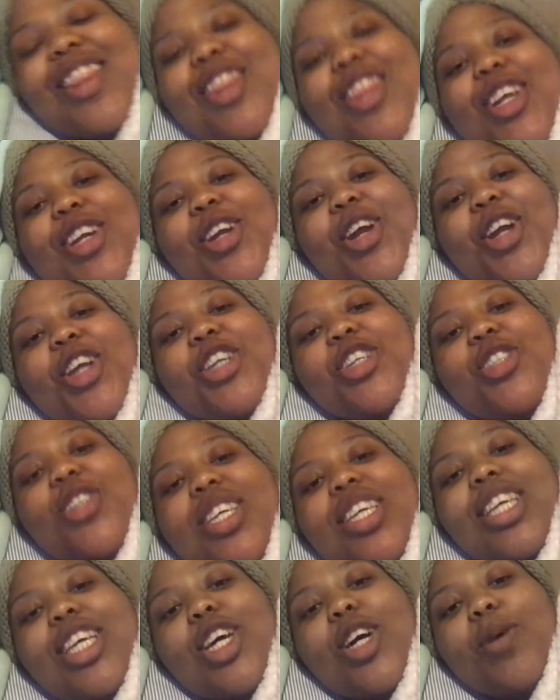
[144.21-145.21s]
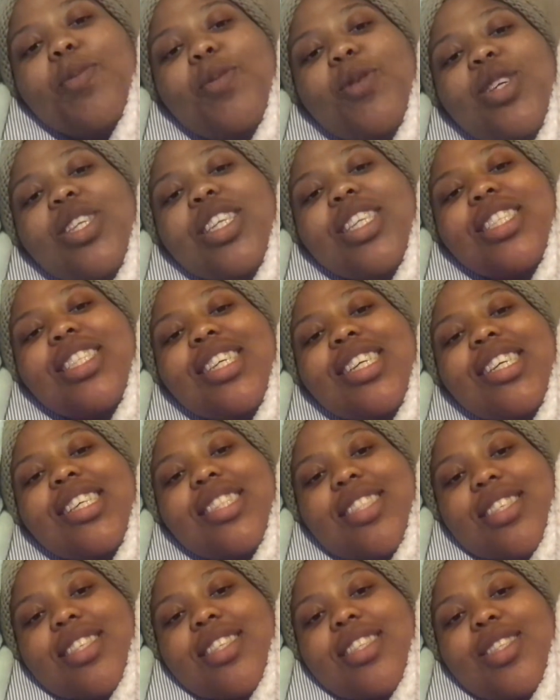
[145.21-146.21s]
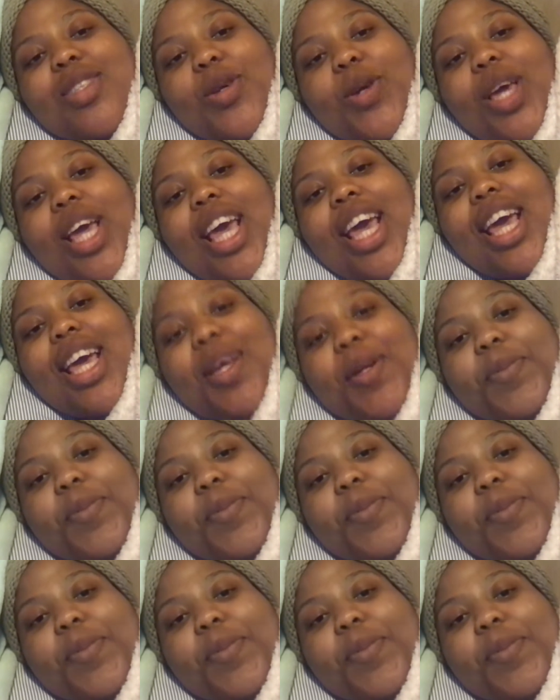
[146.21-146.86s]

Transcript: The non-drinking community exists, okay?